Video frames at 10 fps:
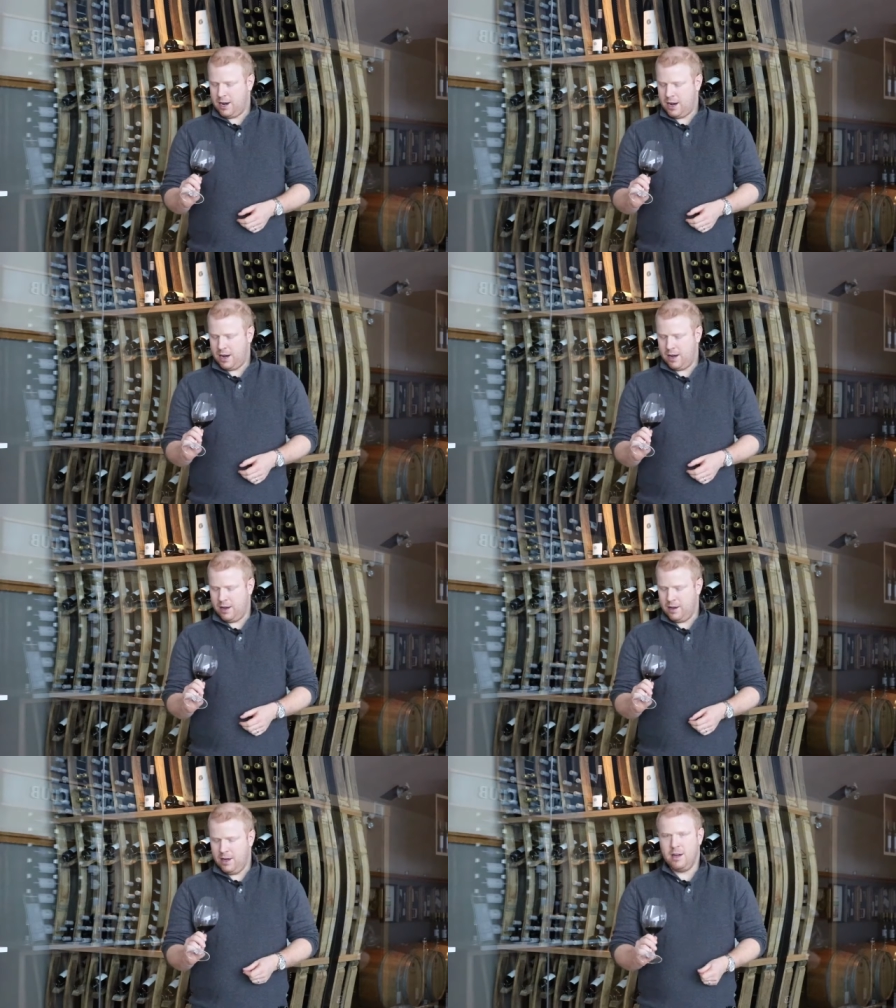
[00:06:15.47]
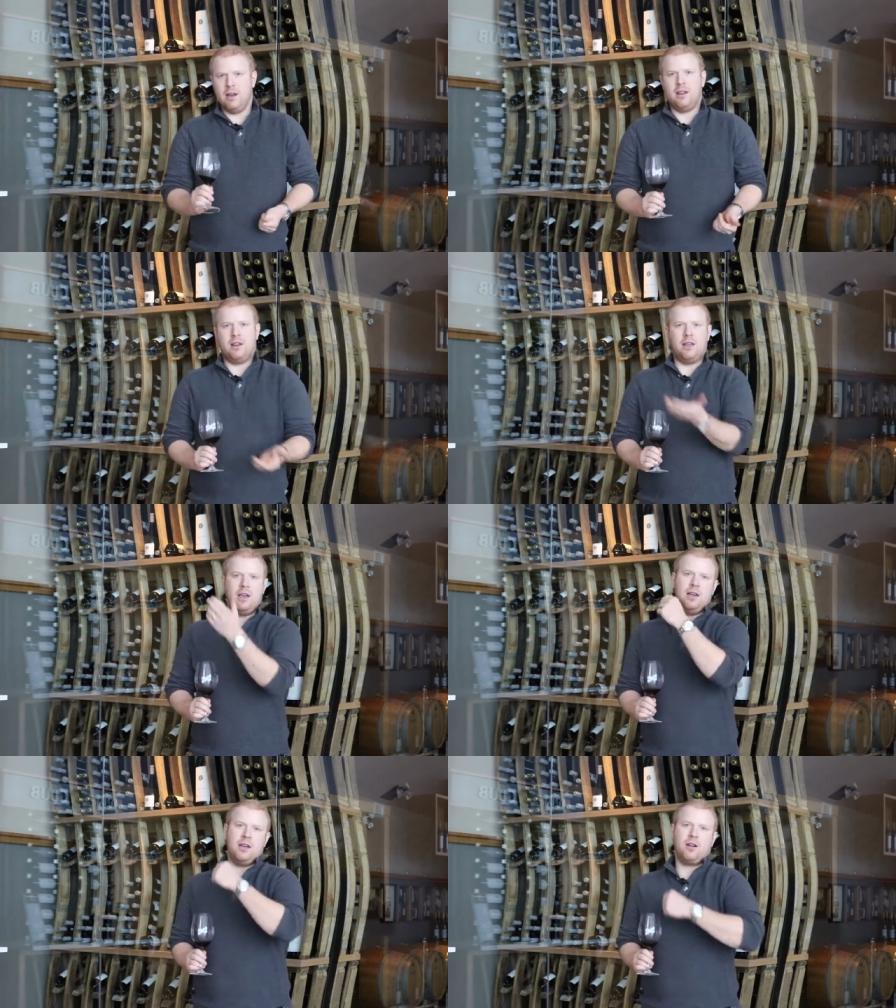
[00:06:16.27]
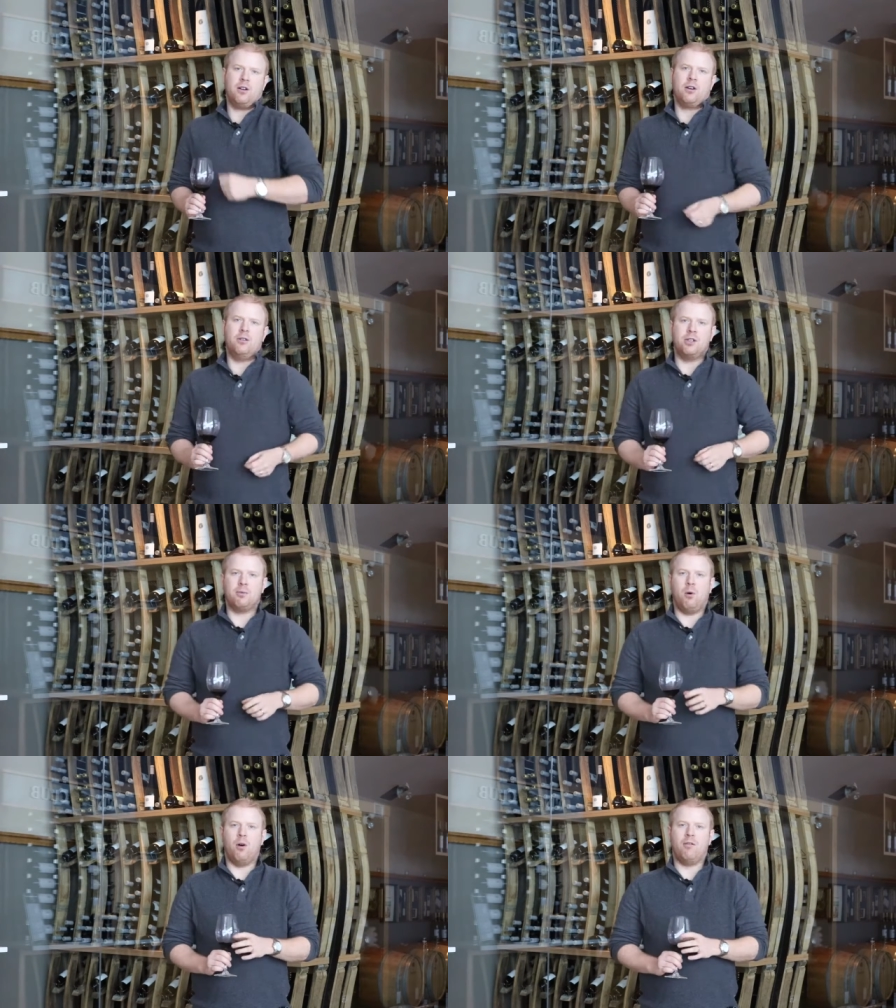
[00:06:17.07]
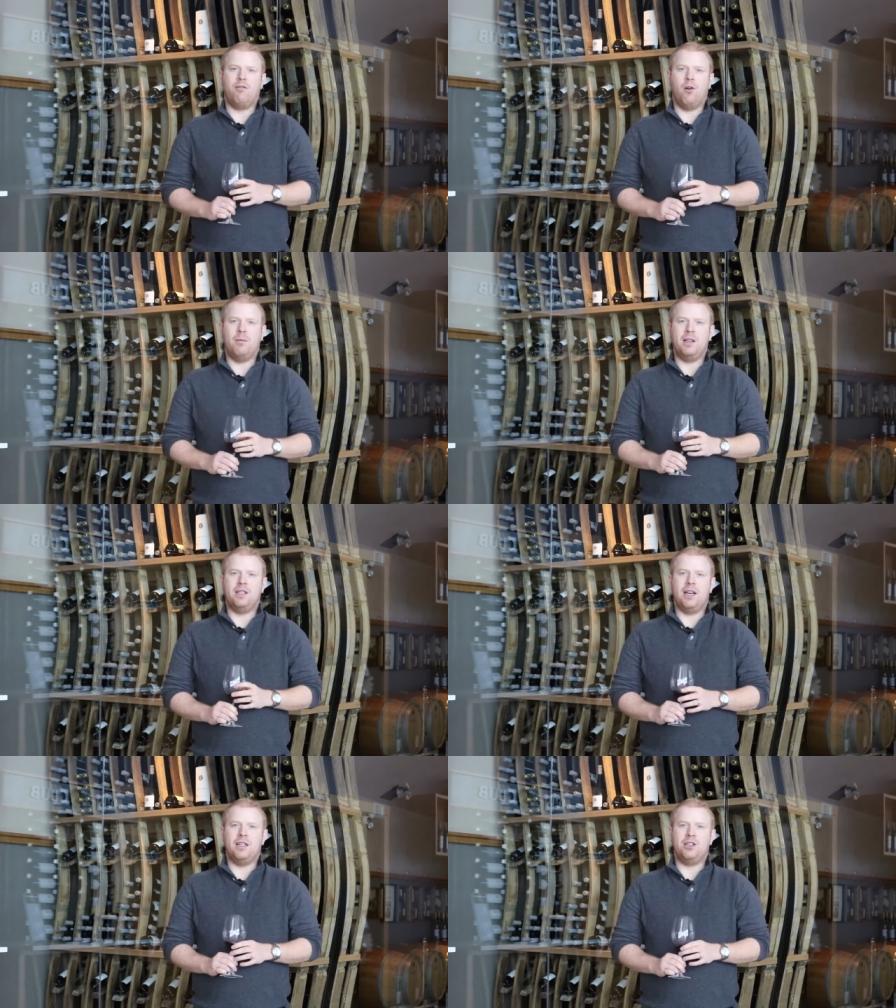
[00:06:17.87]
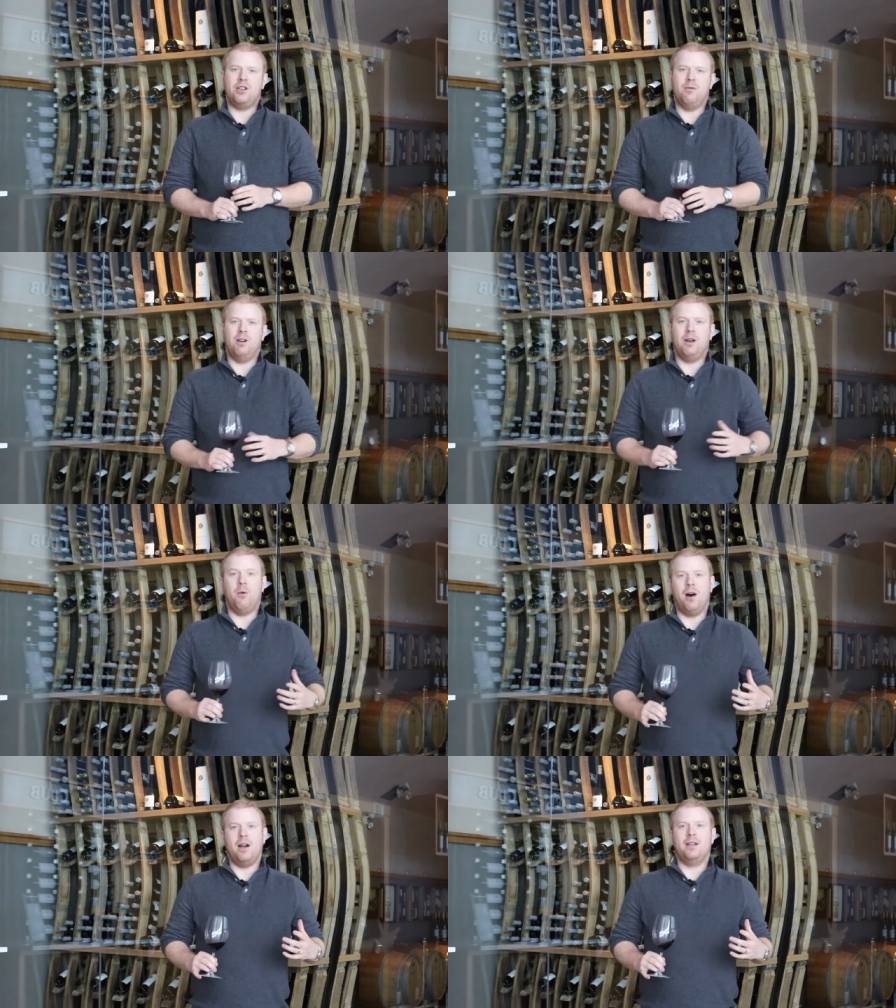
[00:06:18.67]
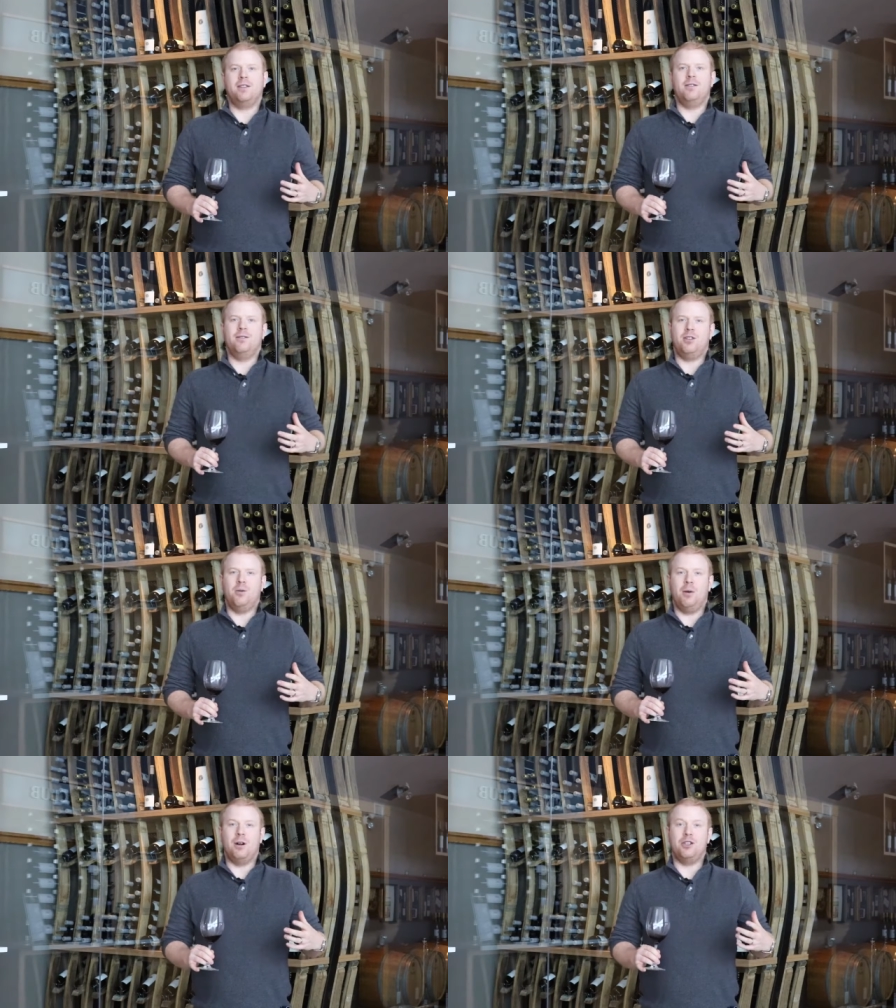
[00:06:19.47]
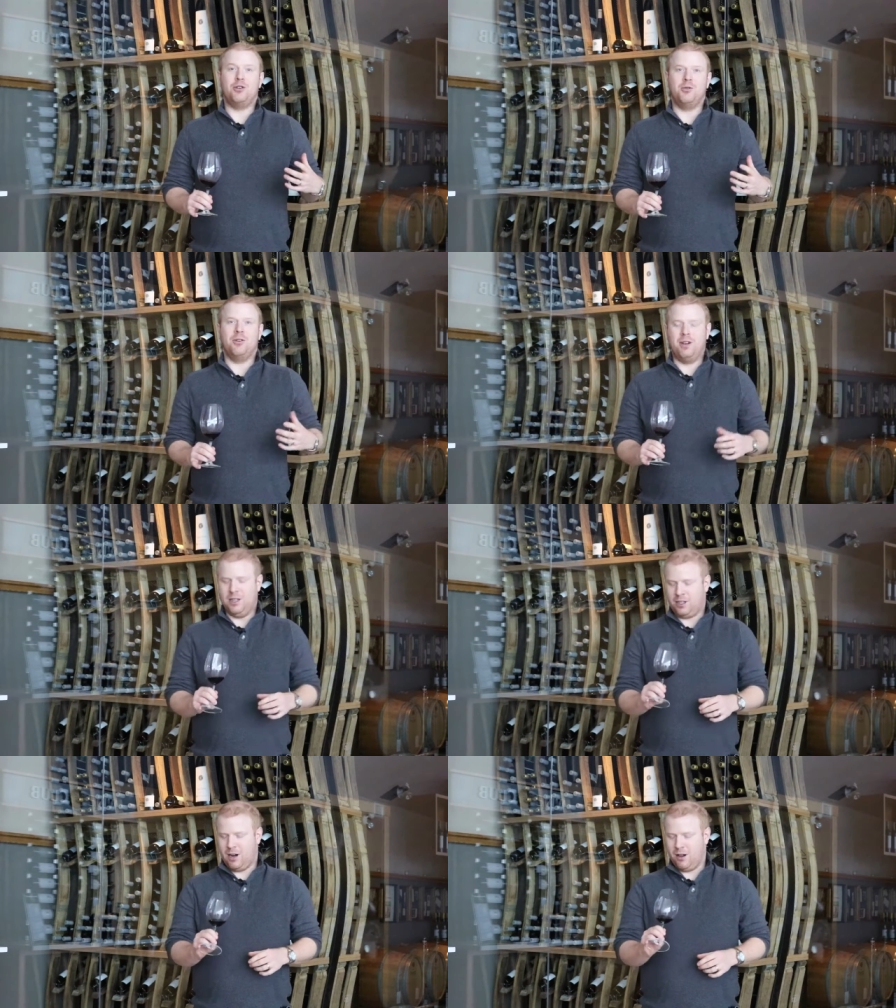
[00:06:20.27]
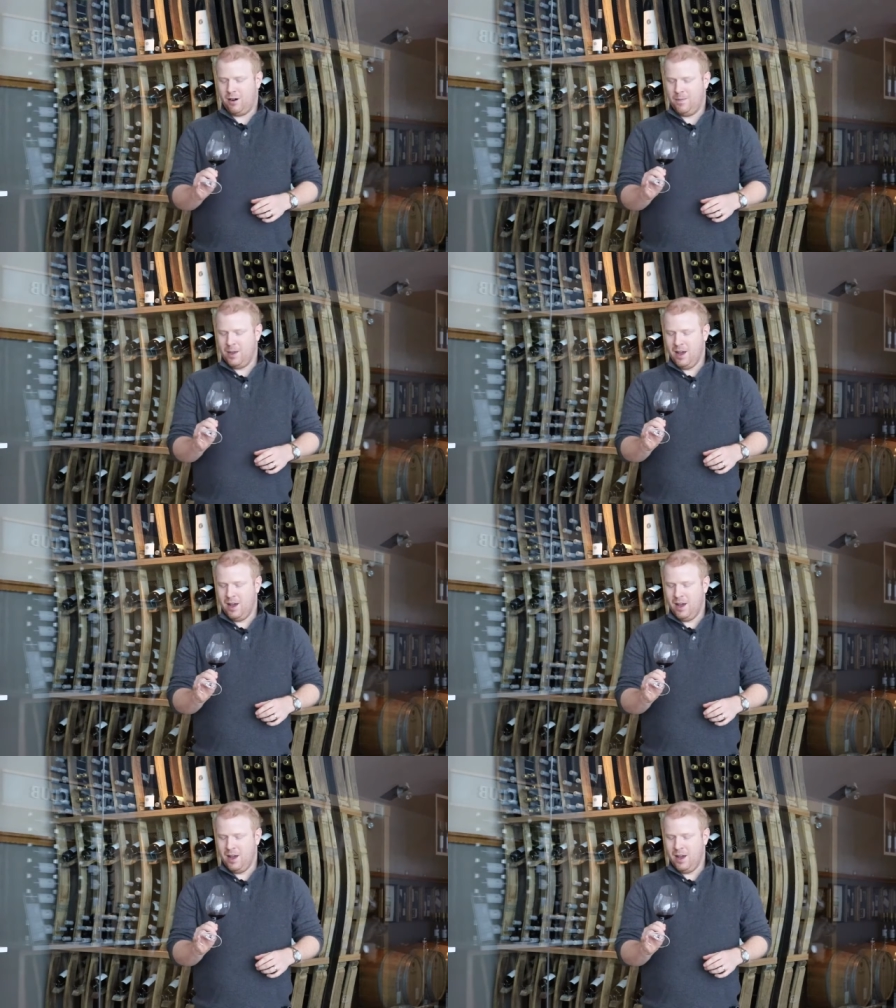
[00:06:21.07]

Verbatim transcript: Uh, the clerk who just poured it for me said that she really wanted it to, she really wanted jewelry this color.